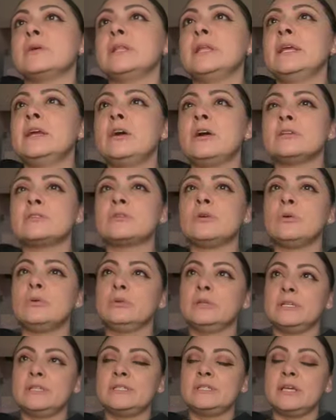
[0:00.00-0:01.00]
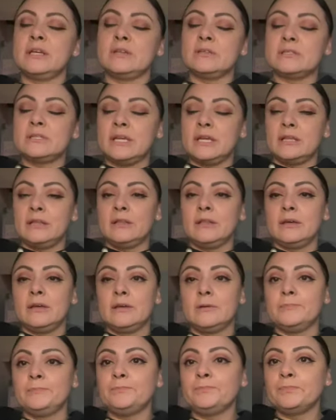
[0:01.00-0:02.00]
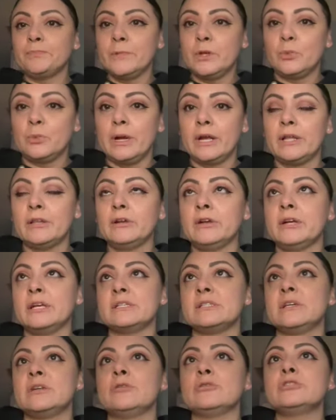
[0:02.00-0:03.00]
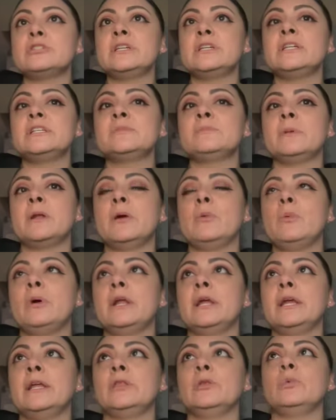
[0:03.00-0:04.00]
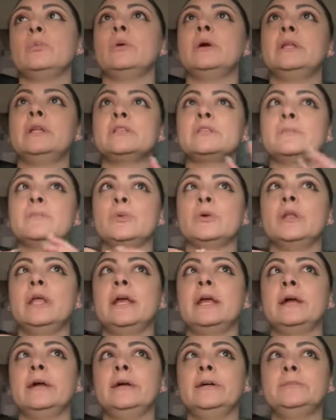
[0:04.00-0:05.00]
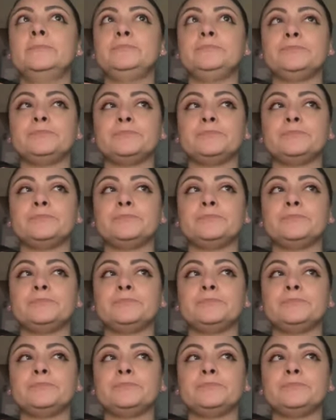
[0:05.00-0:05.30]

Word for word: I think Costco only sells like the, the regular casero cheese, but I want to get the one that's more like a,